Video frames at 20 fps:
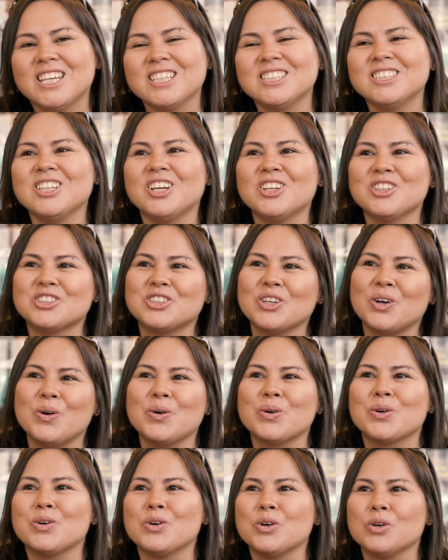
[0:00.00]
it's not
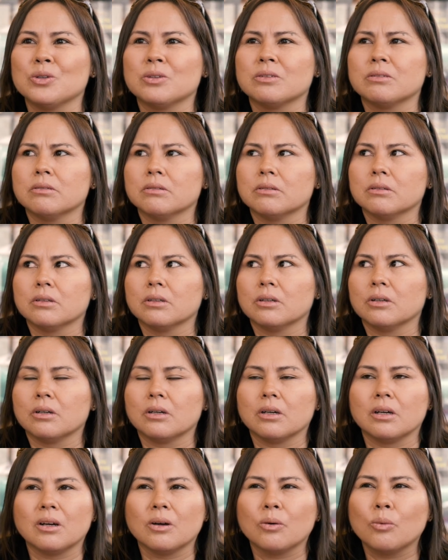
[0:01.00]
so good.
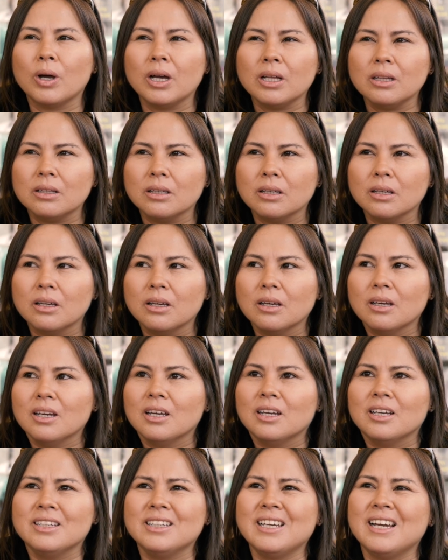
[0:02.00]
What?
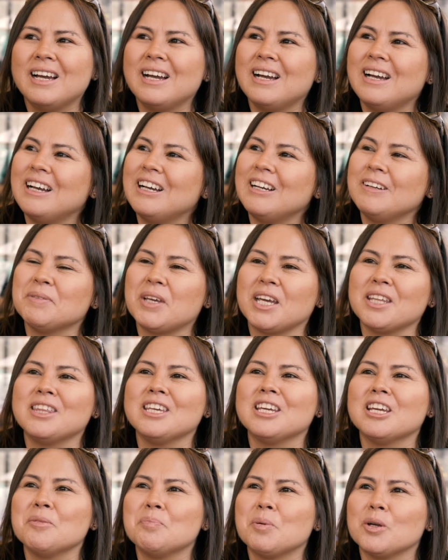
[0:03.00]
Yeah, I
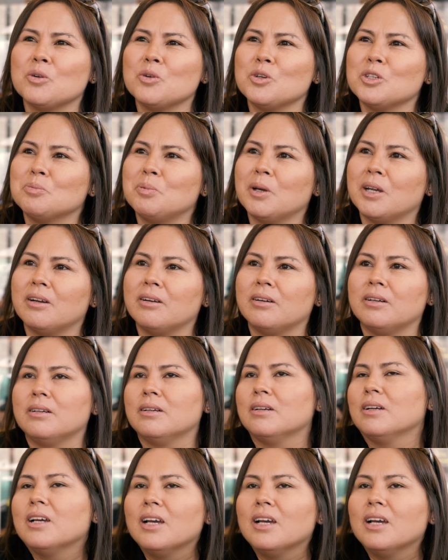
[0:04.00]
think in Peru is better.